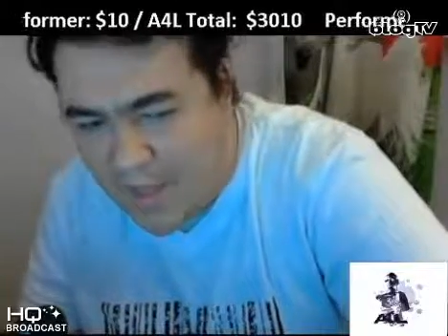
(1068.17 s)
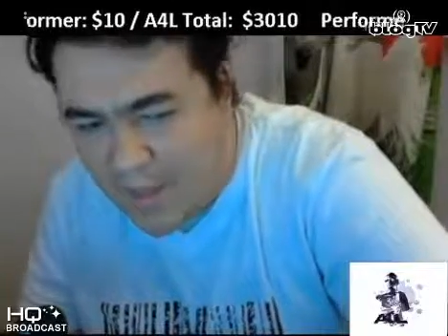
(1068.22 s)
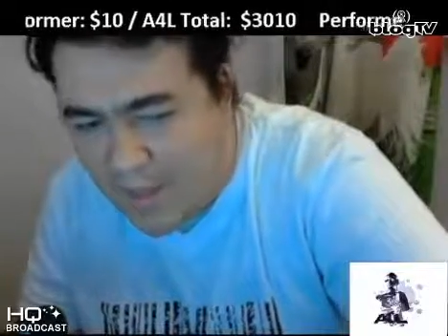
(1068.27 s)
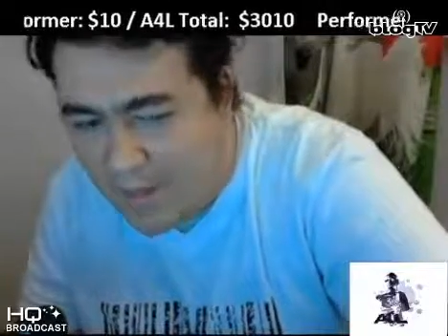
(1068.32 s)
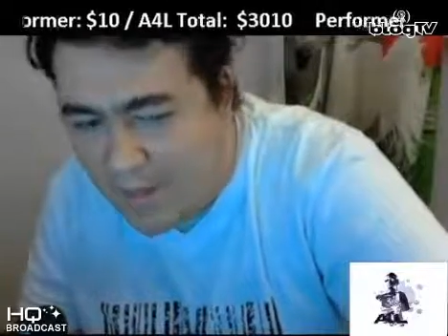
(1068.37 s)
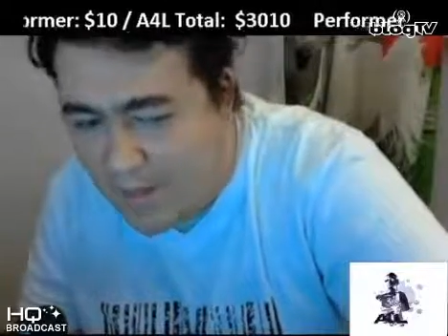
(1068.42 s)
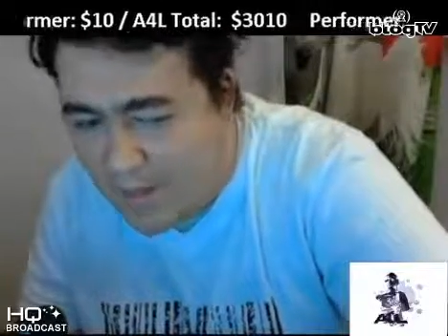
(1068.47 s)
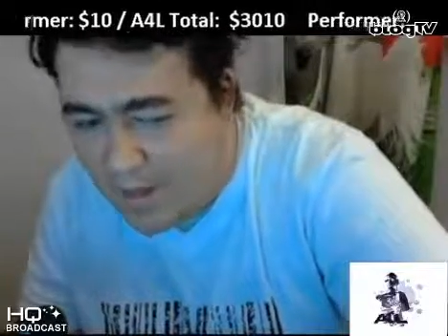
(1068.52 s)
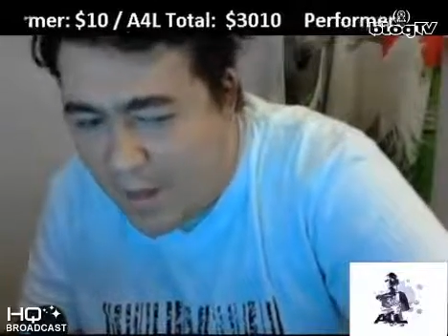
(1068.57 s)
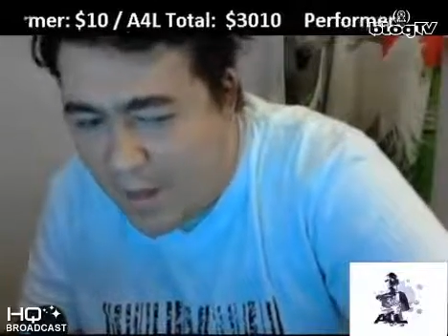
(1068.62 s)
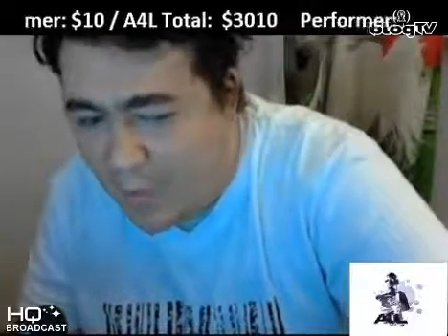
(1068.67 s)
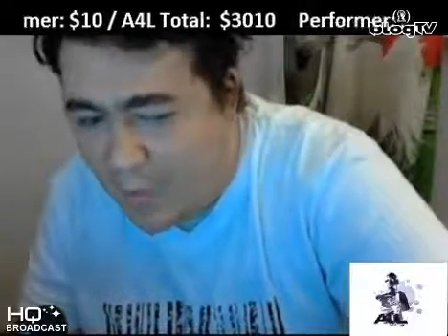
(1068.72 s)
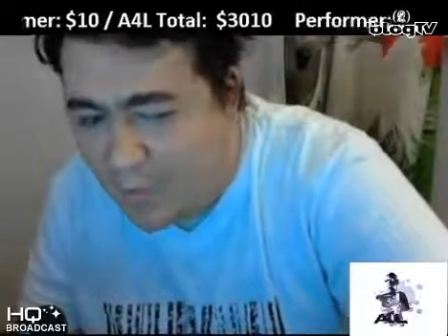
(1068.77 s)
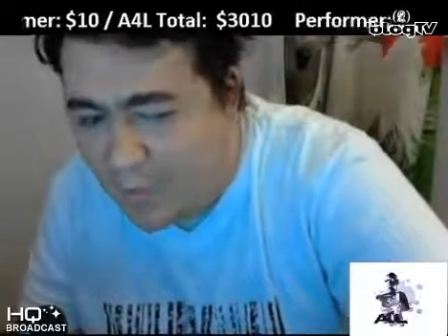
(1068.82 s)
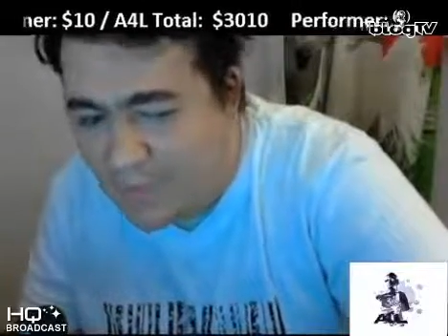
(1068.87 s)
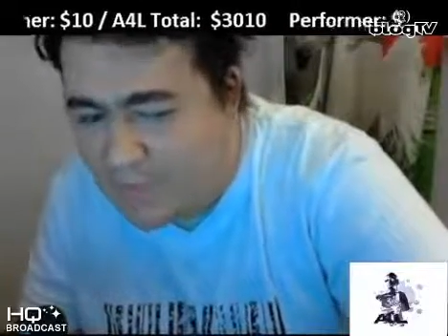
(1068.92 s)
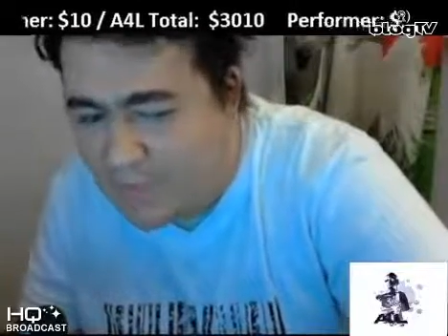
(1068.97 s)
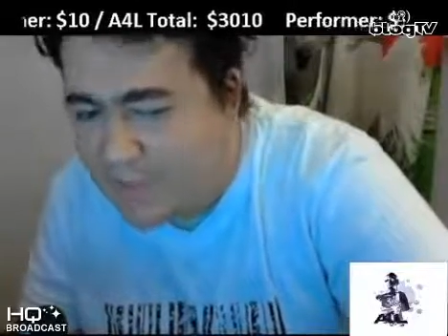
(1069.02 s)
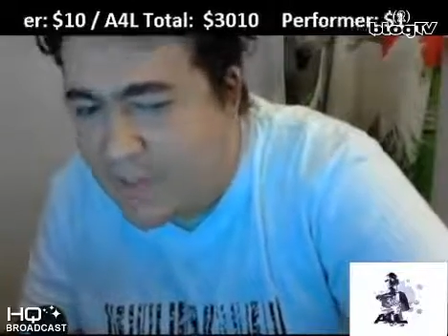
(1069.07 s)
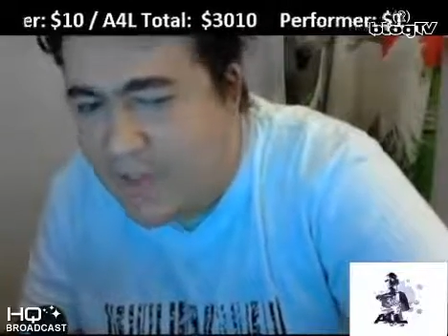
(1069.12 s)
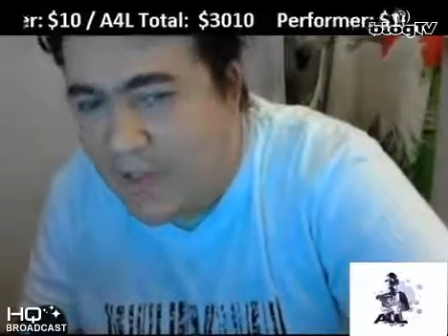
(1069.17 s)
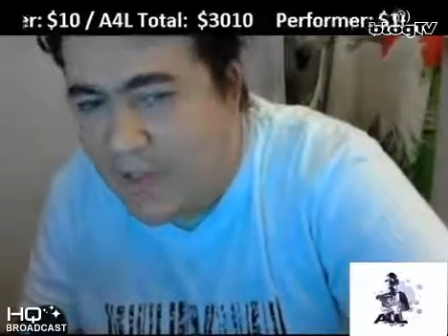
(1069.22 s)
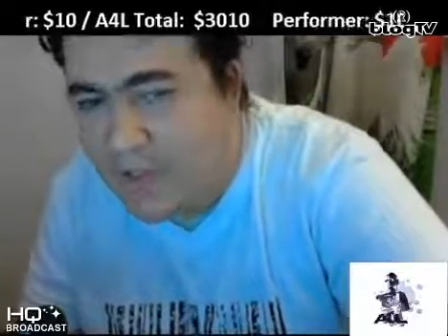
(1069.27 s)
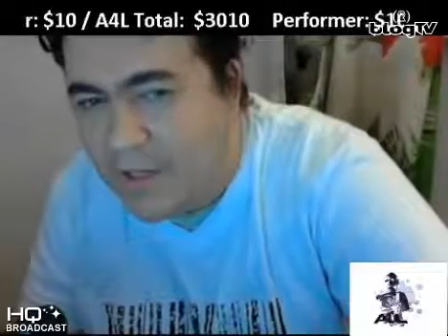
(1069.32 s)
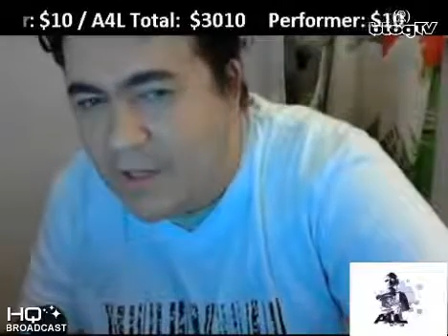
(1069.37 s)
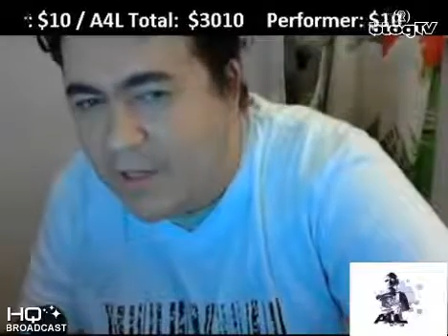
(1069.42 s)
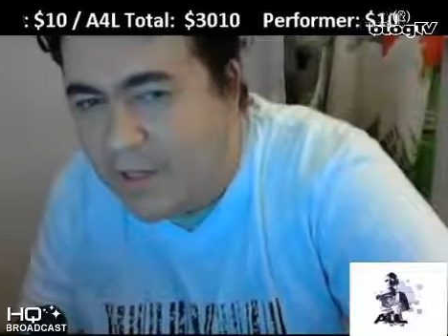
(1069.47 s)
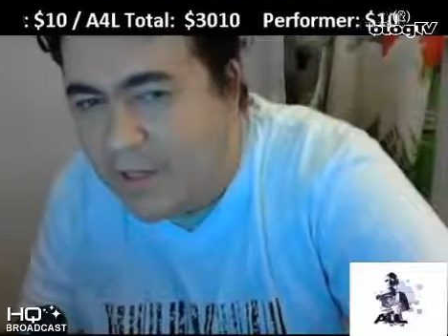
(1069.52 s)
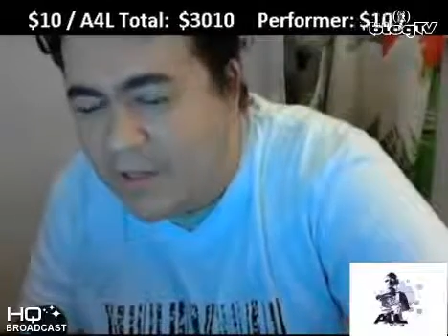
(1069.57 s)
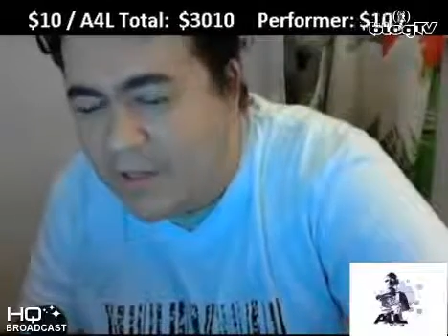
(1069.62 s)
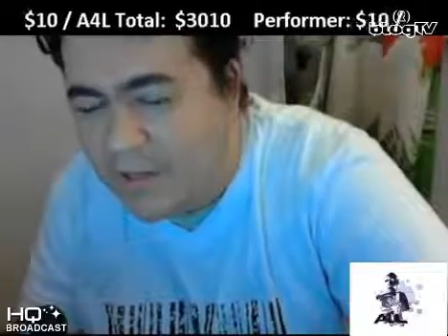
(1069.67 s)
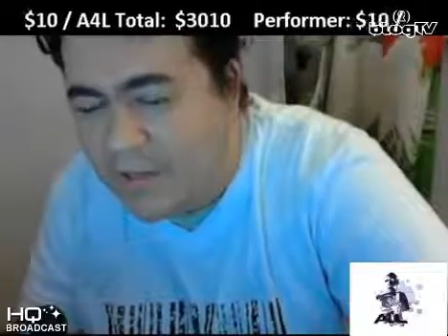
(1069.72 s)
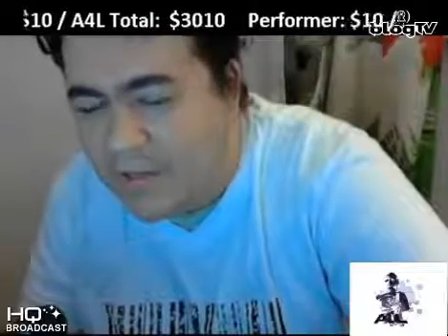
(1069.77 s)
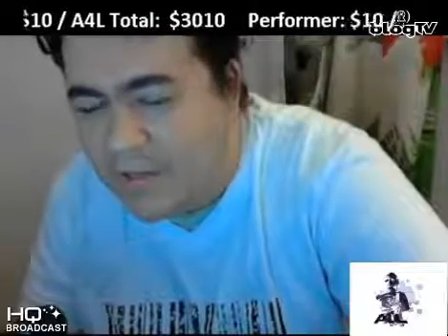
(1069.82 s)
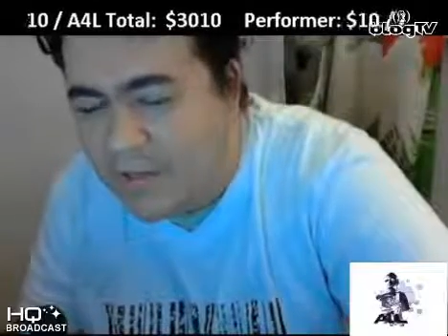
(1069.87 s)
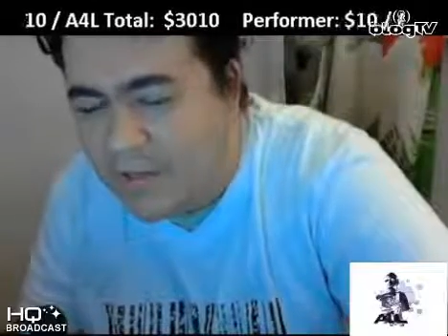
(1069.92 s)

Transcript: and now is done.